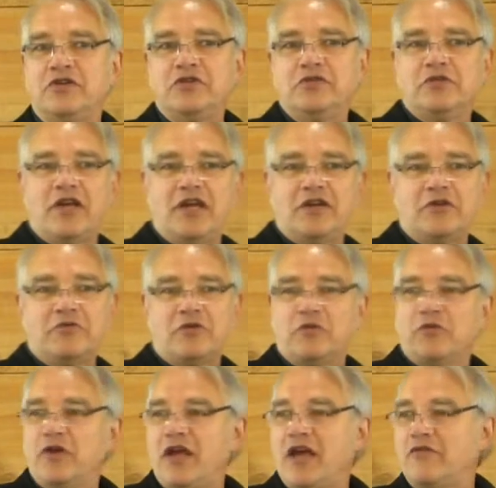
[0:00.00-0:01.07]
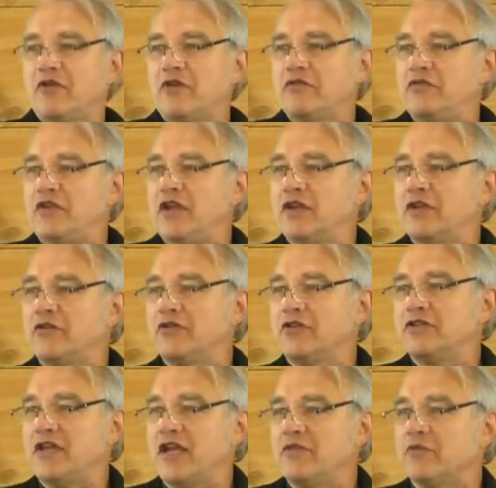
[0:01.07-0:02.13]
to do later where we have our feet under the
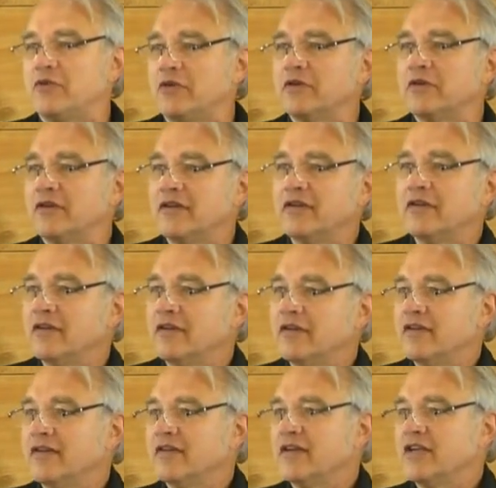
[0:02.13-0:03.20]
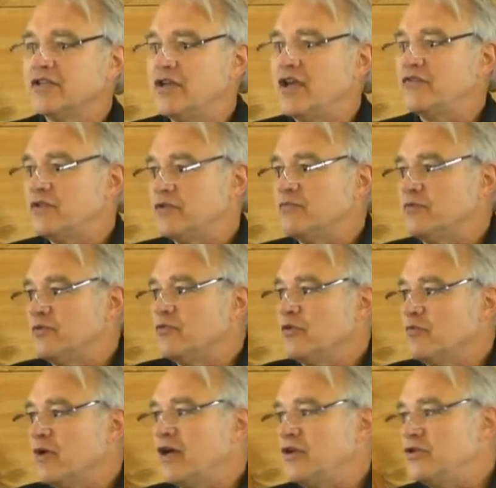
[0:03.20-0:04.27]
table. As you have to
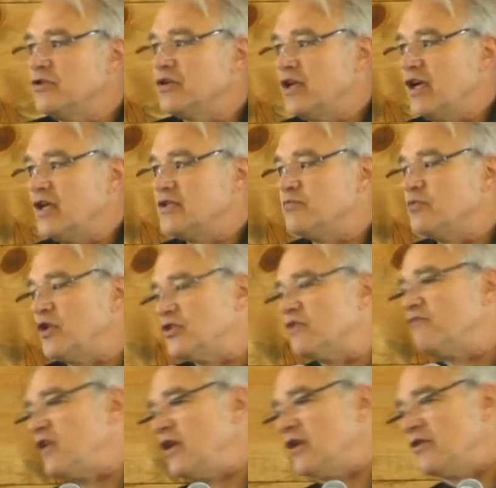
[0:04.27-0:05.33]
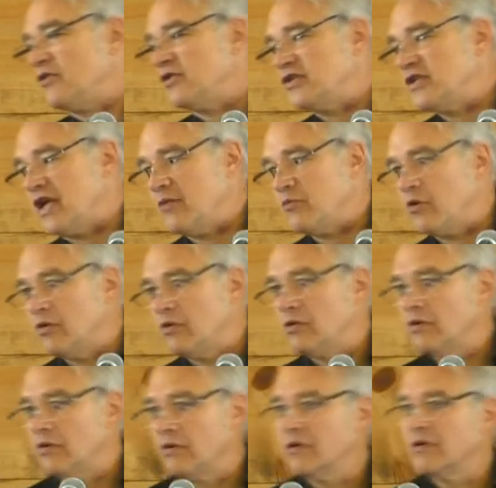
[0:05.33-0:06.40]
remind your kids, get your feet under the
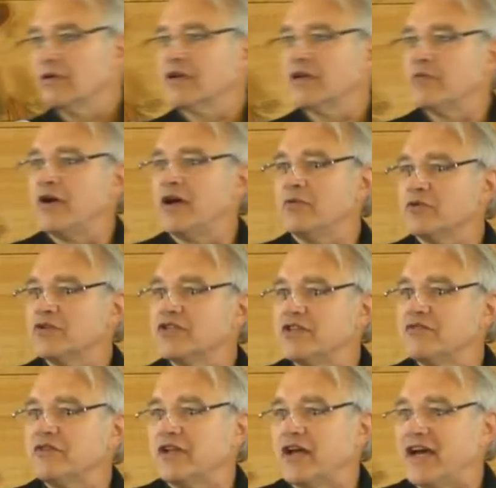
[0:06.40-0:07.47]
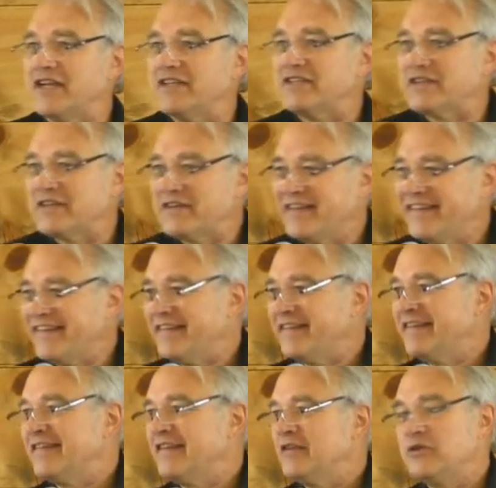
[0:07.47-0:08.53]
table. Come on, we're civilized.
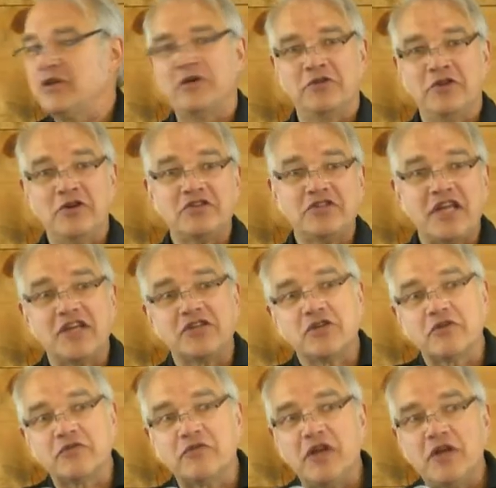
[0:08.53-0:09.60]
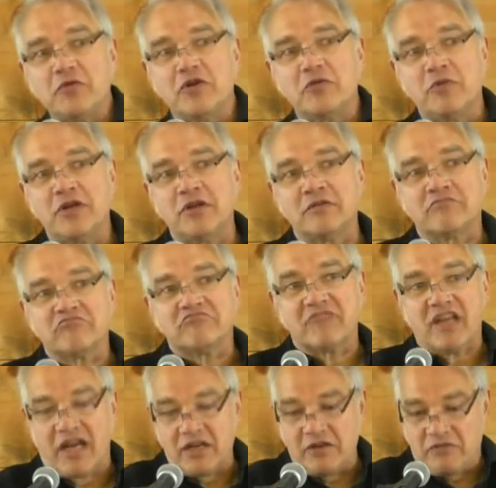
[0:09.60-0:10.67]
No, in those days, their feet would have been
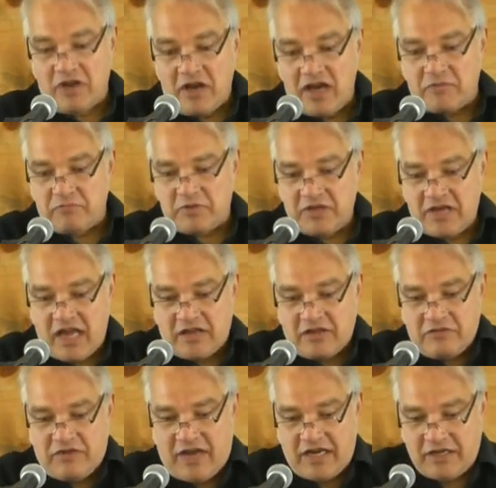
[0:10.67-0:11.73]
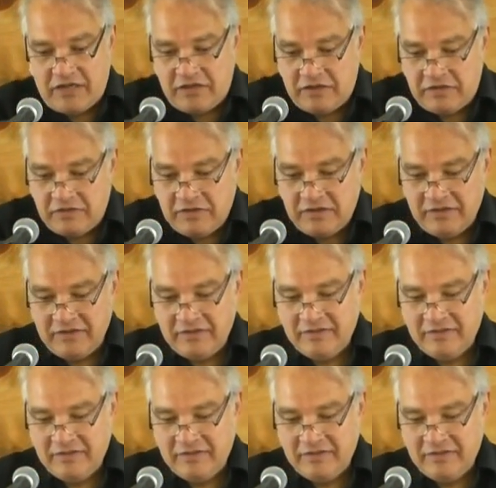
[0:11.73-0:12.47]
kind of up and elevated. And,